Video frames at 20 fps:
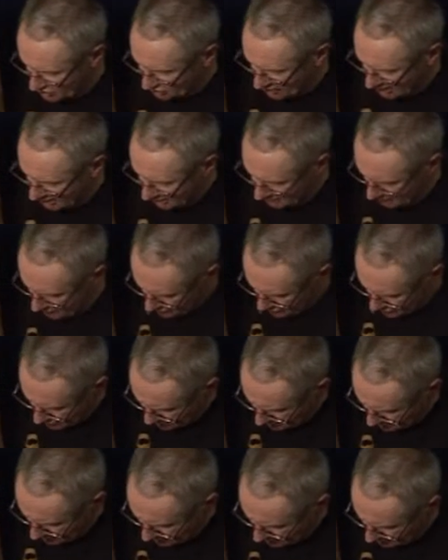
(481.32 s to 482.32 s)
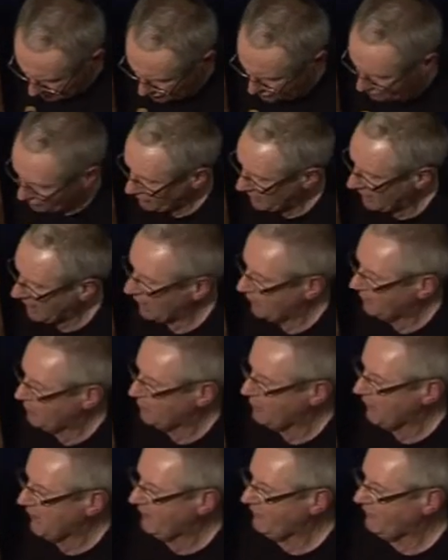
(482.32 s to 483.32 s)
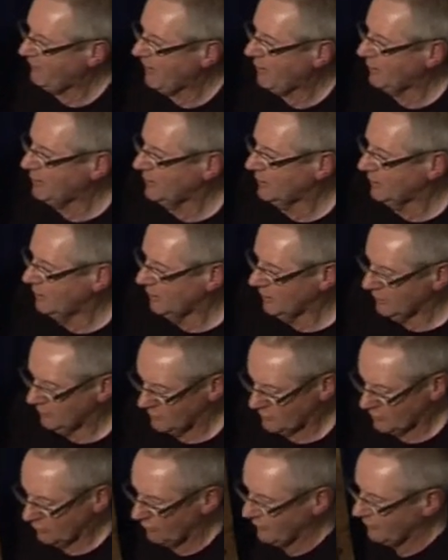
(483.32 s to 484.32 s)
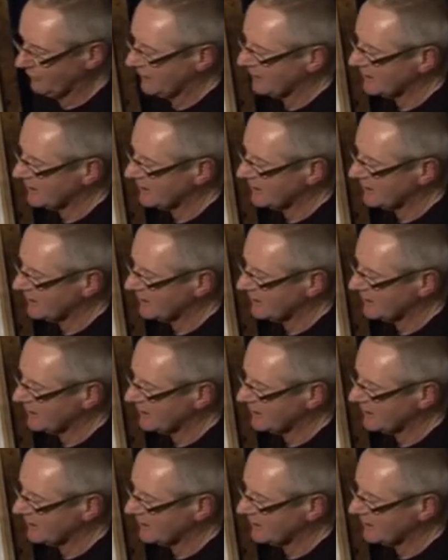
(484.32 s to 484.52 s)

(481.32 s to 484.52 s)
shadows, let's really beef up, because I want